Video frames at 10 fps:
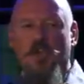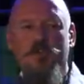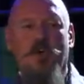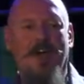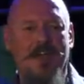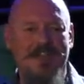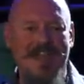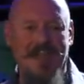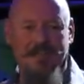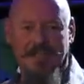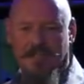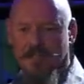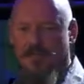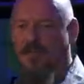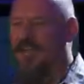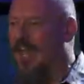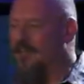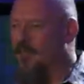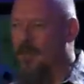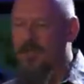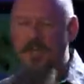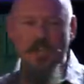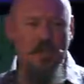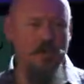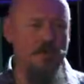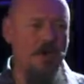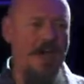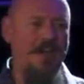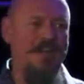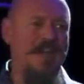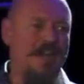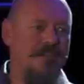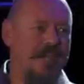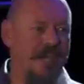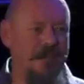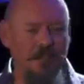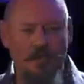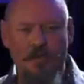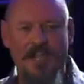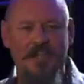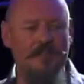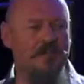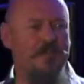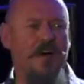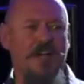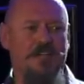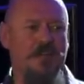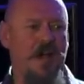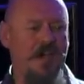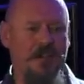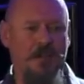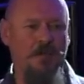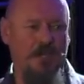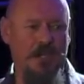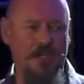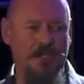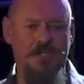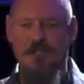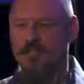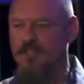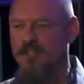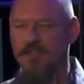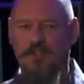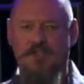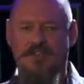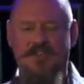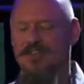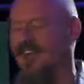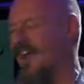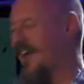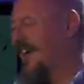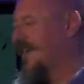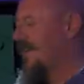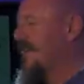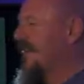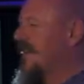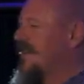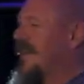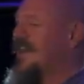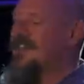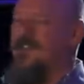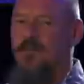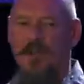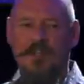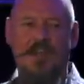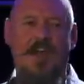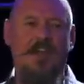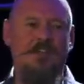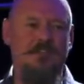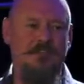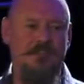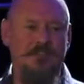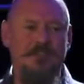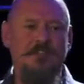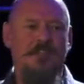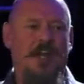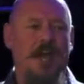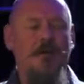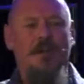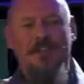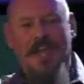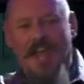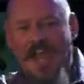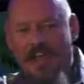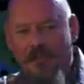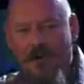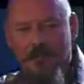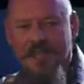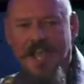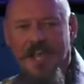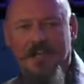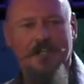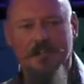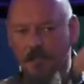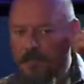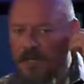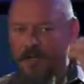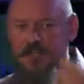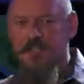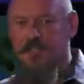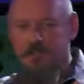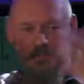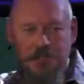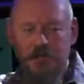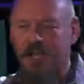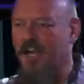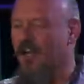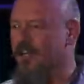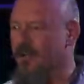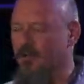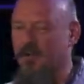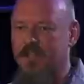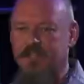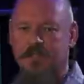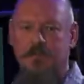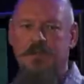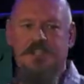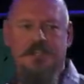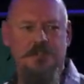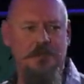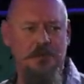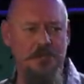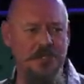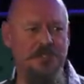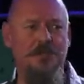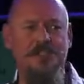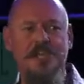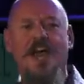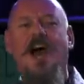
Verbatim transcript: who know how to navigate this world, not the women who know how to navigate and create and foster healthy relationships and social structures. No, daddy doesn't want that. I want that half armed, tatted girl, piercings, blue hair, you know, the one that's going to be sexually promiscuous.